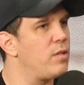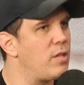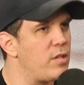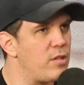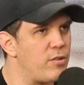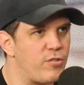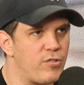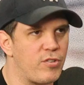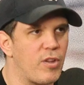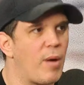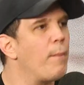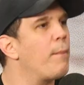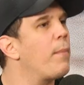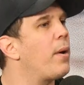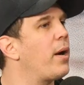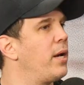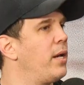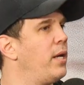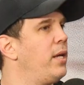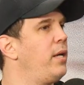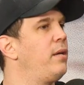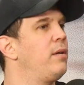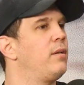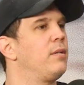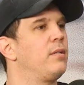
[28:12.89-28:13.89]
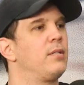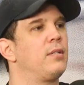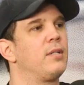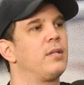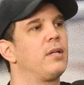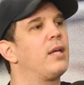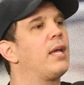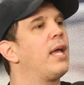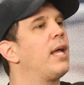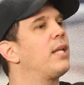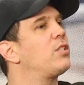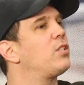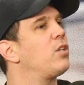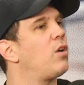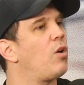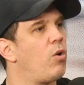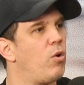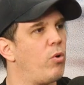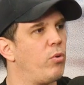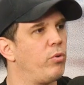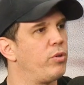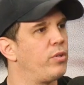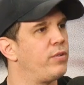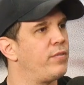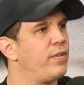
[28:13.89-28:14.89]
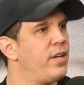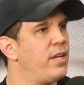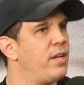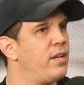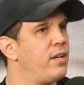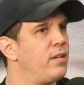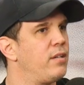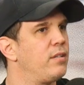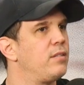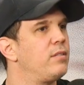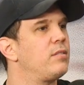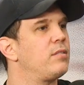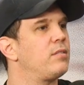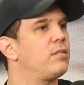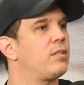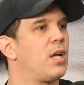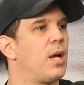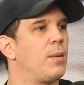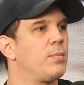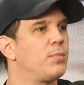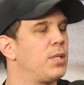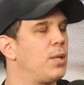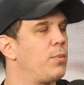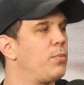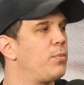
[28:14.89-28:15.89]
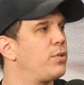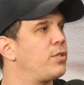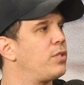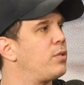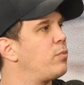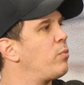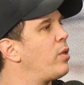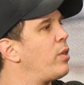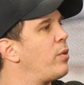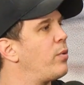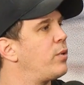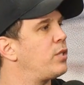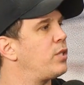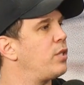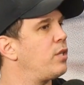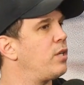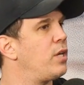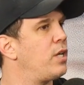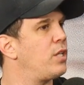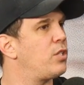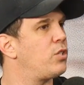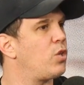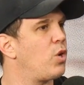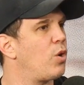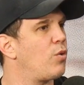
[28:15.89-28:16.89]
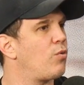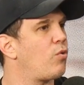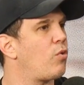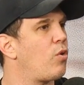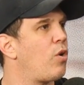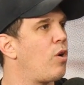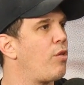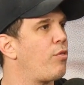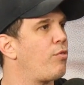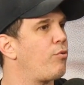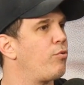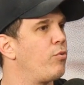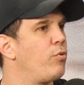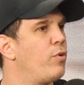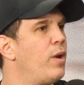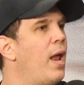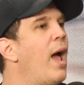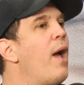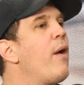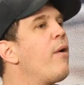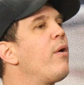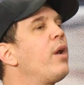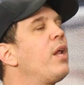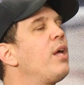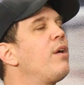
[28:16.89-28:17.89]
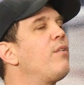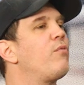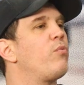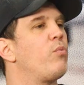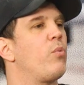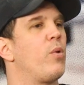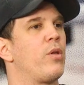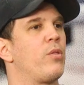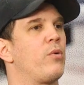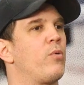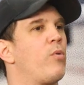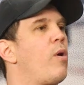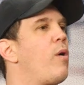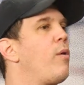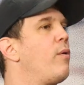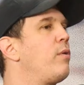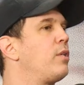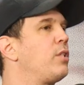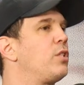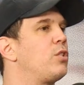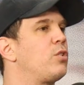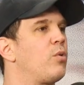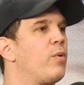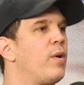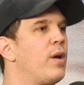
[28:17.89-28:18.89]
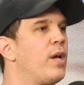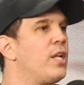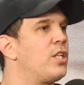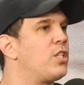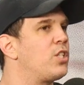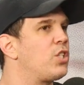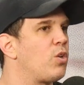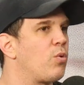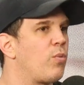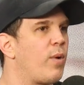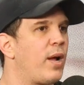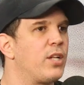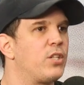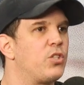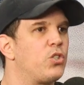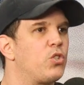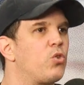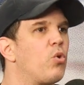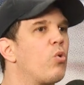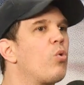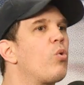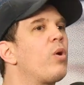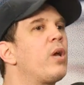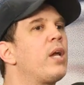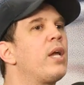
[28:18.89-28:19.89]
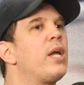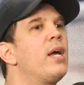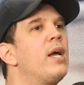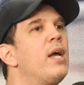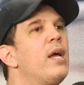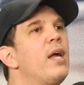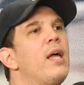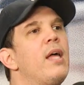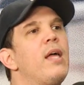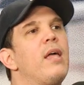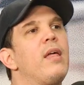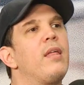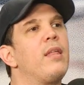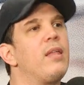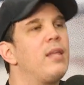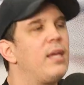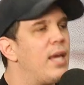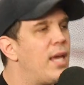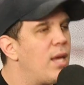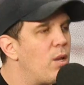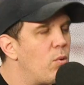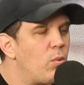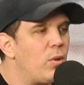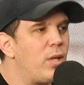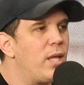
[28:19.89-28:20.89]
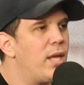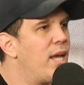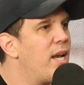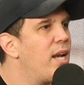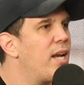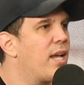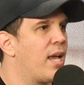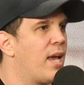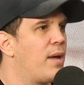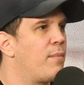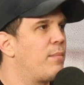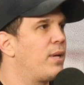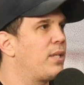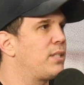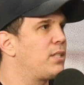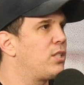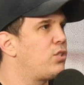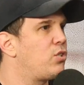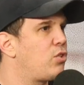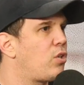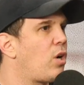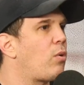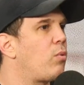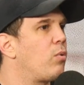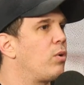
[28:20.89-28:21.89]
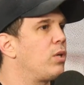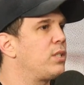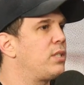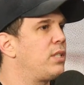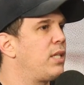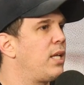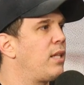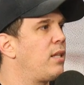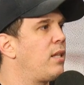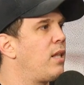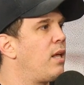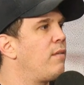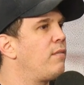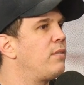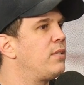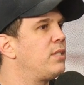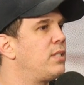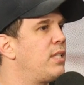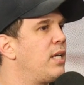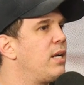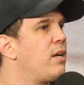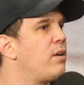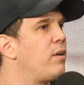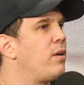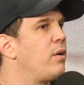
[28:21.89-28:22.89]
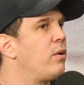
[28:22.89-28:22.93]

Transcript: somebody gets a hold of it, comes up with, whether it's an overall through narrative, whether it's the right story, it will hit again, because it's Star Wars and that love is there.